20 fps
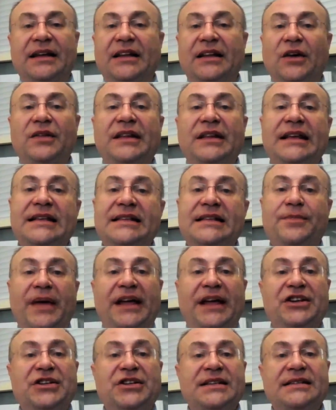Now, these
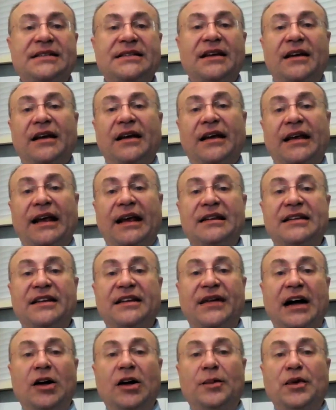patients can
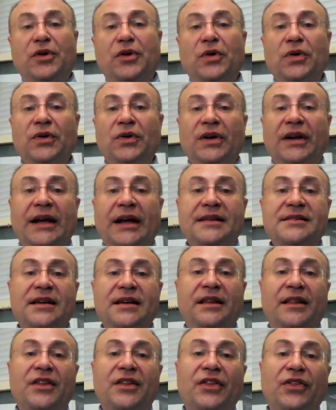develop colon cancer
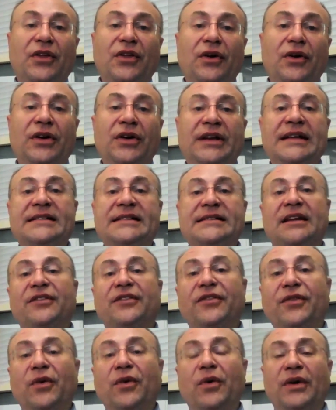in the 30s and
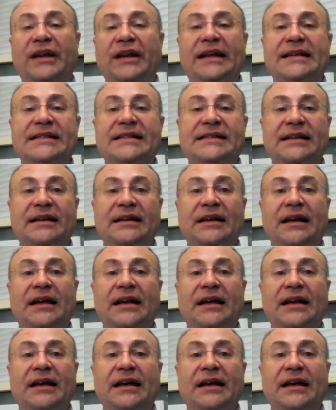40s.